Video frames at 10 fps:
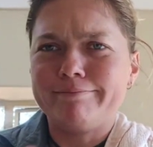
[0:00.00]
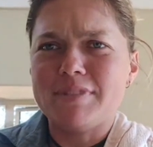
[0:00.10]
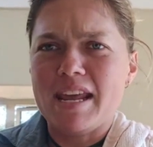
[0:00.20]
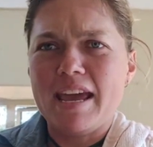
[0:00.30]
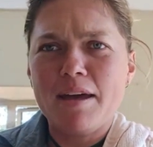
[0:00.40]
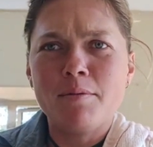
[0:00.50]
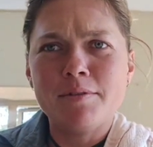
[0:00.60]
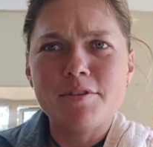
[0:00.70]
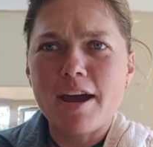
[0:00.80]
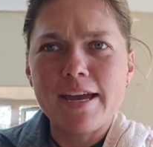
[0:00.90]
dab
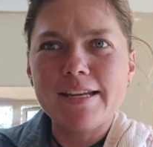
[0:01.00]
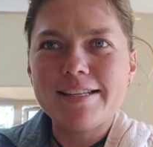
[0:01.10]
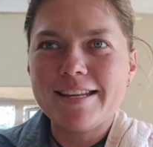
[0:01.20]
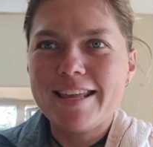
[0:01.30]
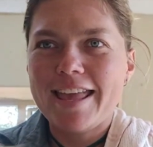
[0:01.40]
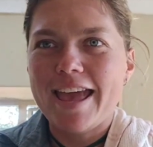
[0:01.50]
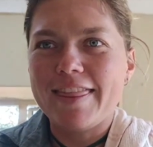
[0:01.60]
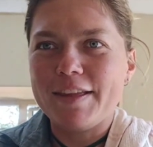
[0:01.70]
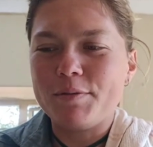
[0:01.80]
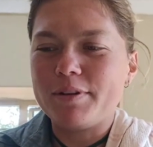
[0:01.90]
dry it, and
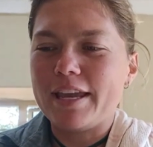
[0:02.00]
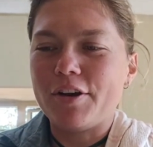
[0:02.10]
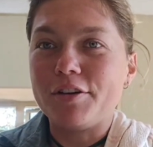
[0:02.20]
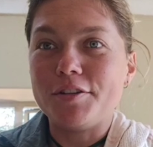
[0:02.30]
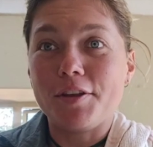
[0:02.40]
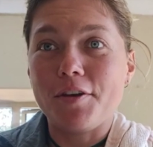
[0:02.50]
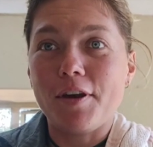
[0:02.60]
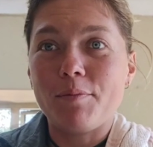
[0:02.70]
then we'll get on to the curing